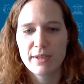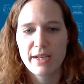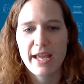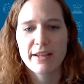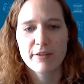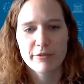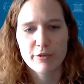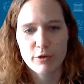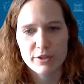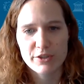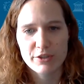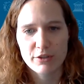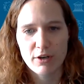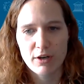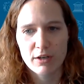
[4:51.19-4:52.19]
And of course,
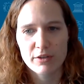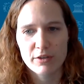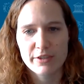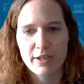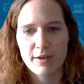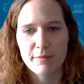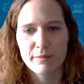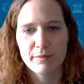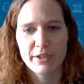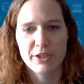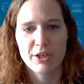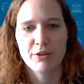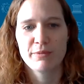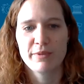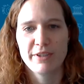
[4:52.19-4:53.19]
there are some,
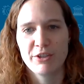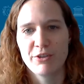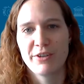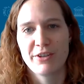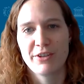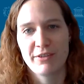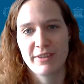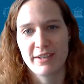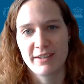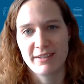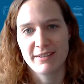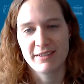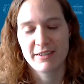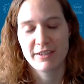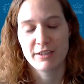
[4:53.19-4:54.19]

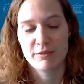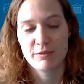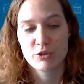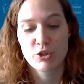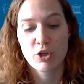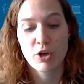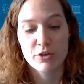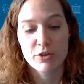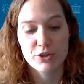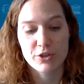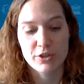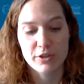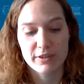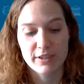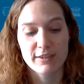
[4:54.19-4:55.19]
the
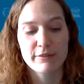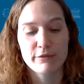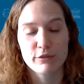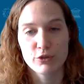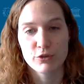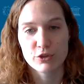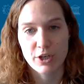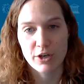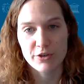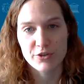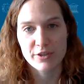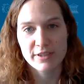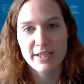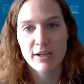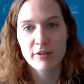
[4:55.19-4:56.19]
charger, the level 2 charger
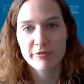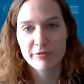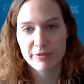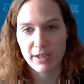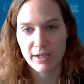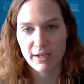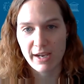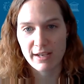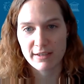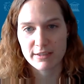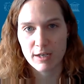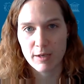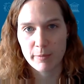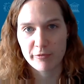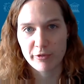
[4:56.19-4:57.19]
itself has an
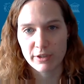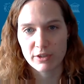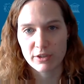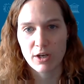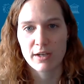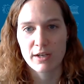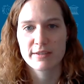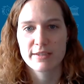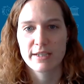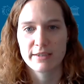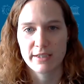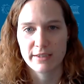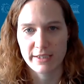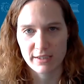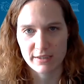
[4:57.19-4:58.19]
upfront cost, and
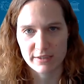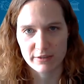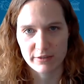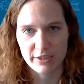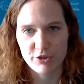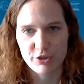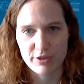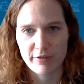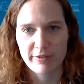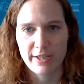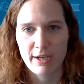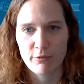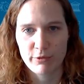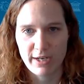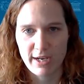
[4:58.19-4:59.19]
then the installation of
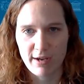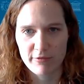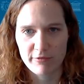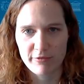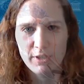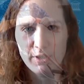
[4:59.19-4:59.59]
that would have